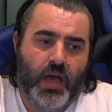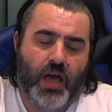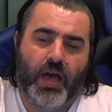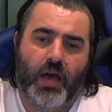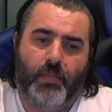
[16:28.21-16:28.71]

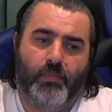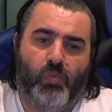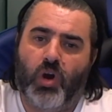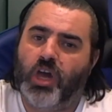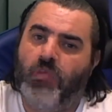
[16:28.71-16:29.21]

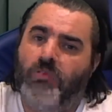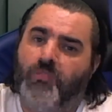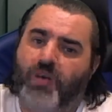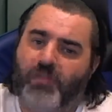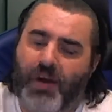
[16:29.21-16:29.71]
working with
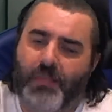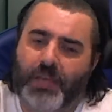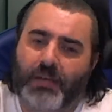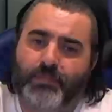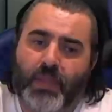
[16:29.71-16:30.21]
my
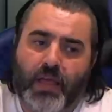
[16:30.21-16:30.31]
family.